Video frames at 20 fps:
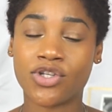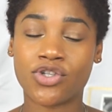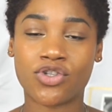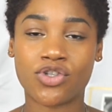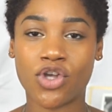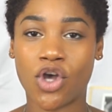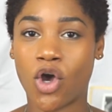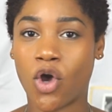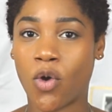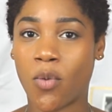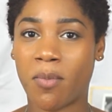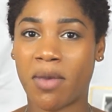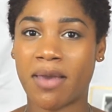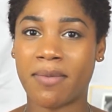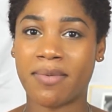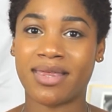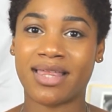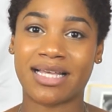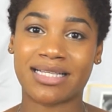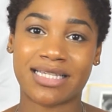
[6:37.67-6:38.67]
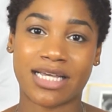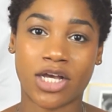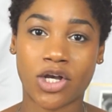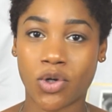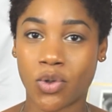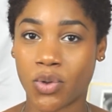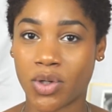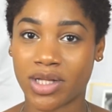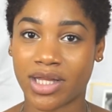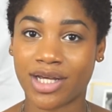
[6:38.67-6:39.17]
So maybe that's like a
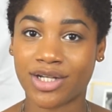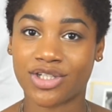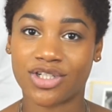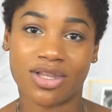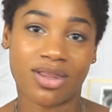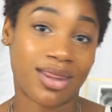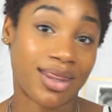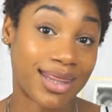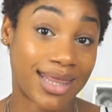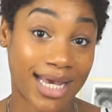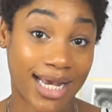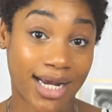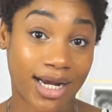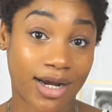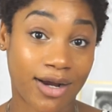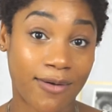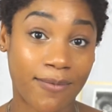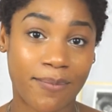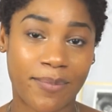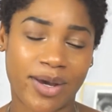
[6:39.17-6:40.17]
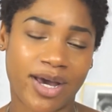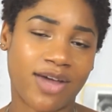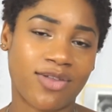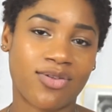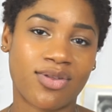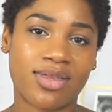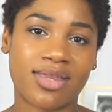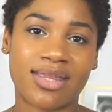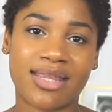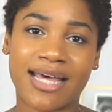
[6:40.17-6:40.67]
correlation there. But
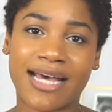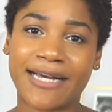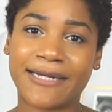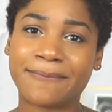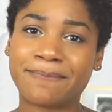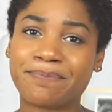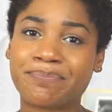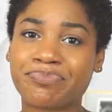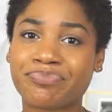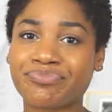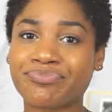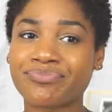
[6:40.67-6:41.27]
other than that,